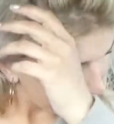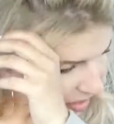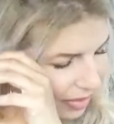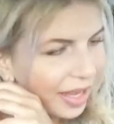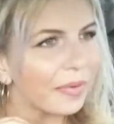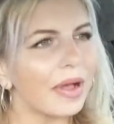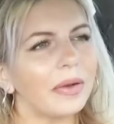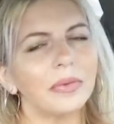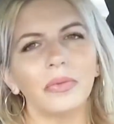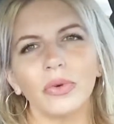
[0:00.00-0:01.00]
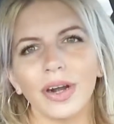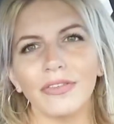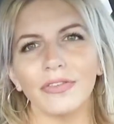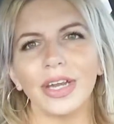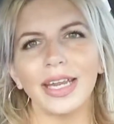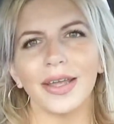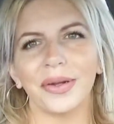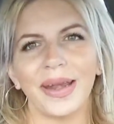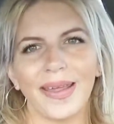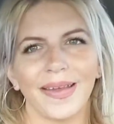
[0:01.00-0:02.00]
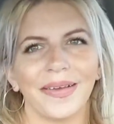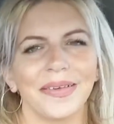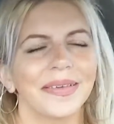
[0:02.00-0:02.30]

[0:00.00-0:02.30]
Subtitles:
Okay, well, we're on video now.